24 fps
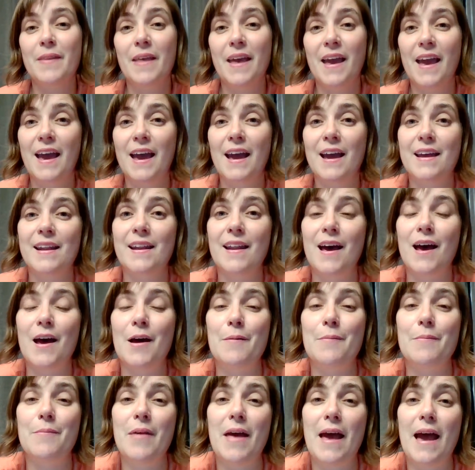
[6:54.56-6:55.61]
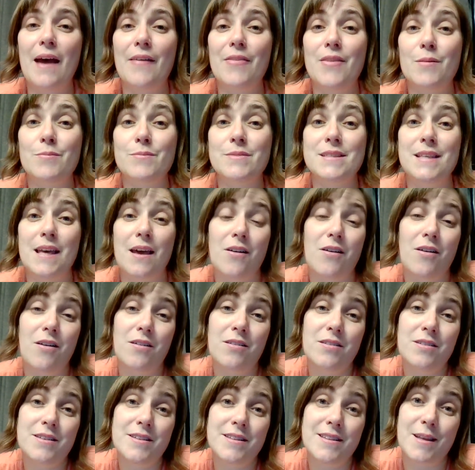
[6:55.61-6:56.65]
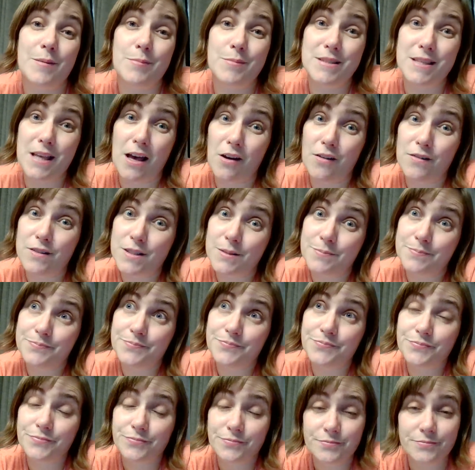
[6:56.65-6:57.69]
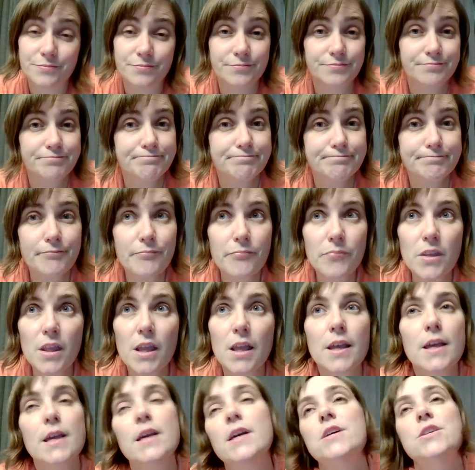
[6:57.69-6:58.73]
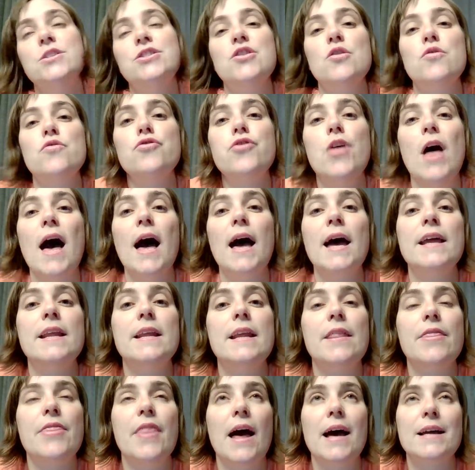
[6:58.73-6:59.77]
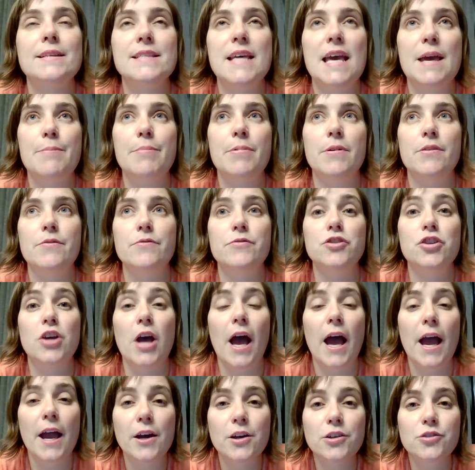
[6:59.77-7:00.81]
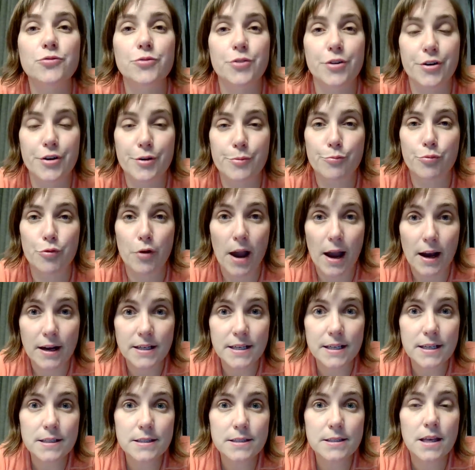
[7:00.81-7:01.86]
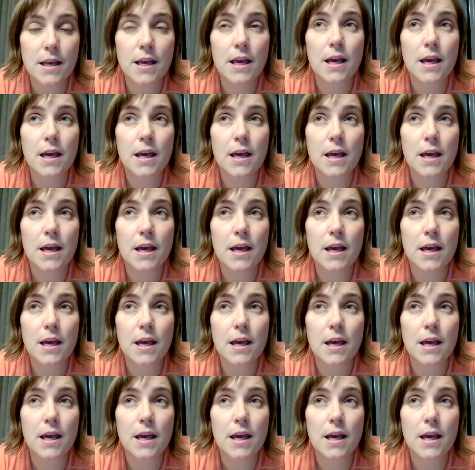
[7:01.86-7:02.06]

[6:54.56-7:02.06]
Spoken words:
and had them settle themselves. So that type of child rearing practice